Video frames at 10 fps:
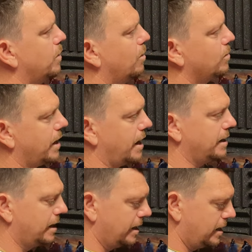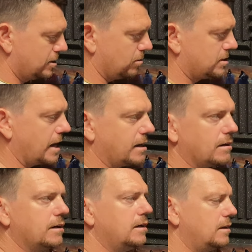Okay, so take
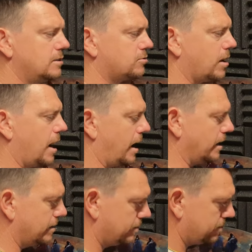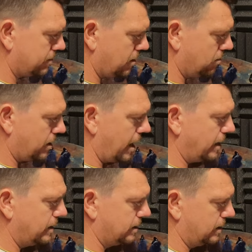a really dry.
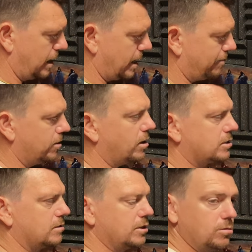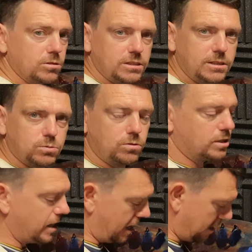Okay, I have not used this
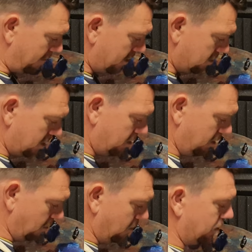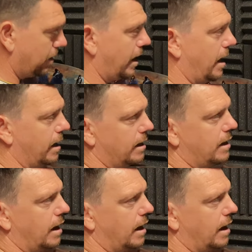one yet. I've used another one there.